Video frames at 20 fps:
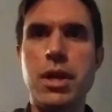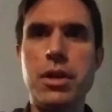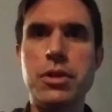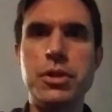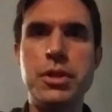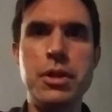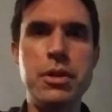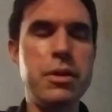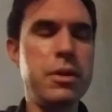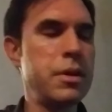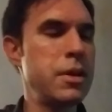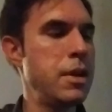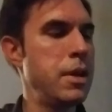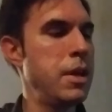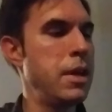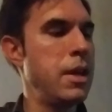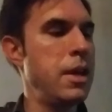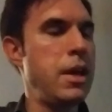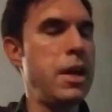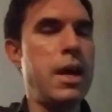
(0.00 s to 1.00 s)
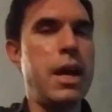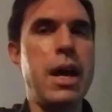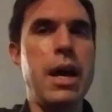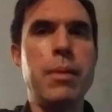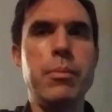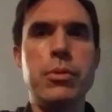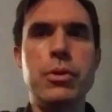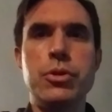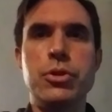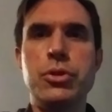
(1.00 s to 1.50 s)
Josh here.
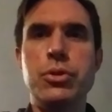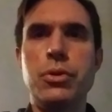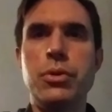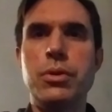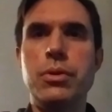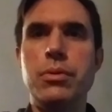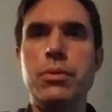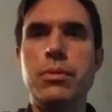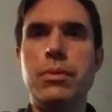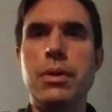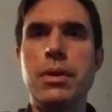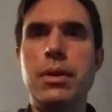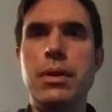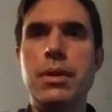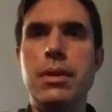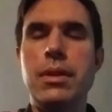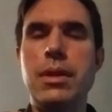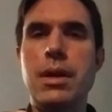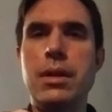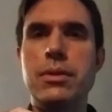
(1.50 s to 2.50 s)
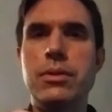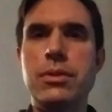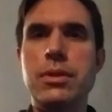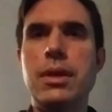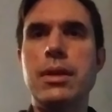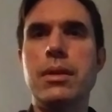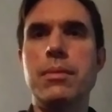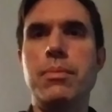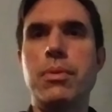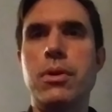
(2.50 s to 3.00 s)
I'm going to show you that
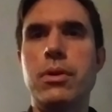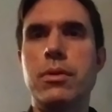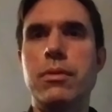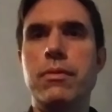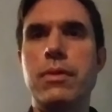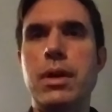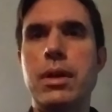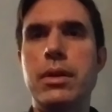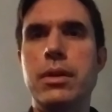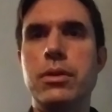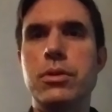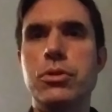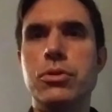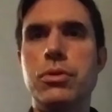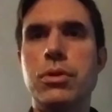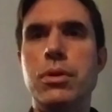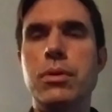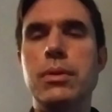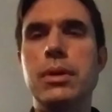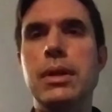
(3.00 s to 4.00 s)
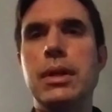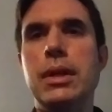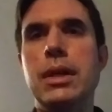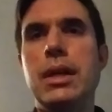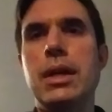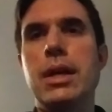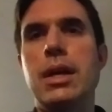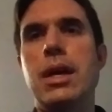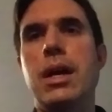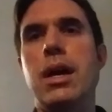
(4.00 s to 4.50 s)
second part of that intro.
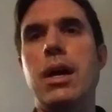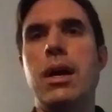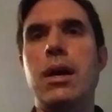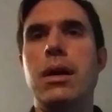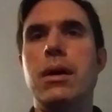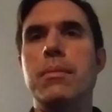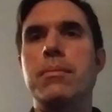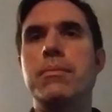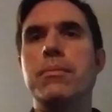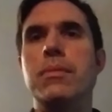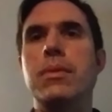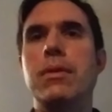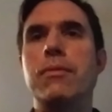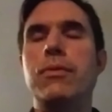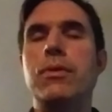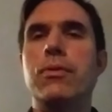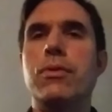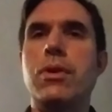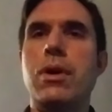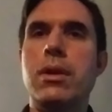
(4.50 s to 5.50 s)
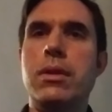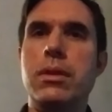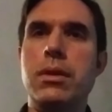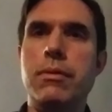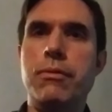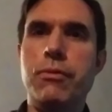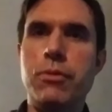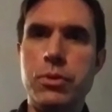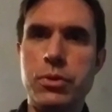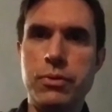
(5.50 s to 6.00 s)
If you've caught the
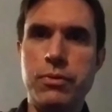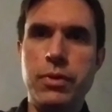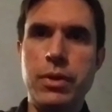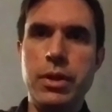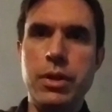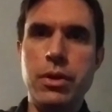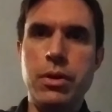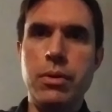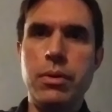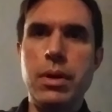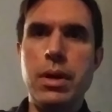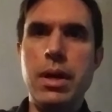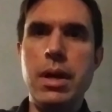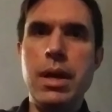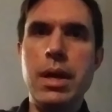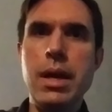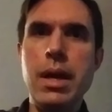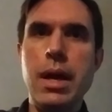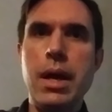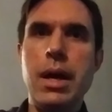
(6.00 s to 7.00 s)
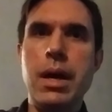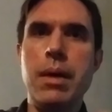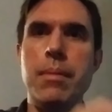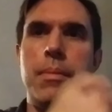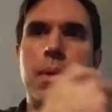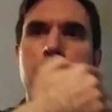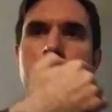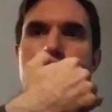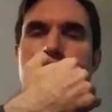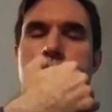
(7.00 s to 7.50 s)
first video,
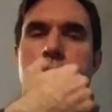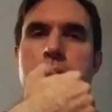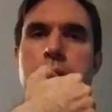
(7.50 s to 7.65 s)
I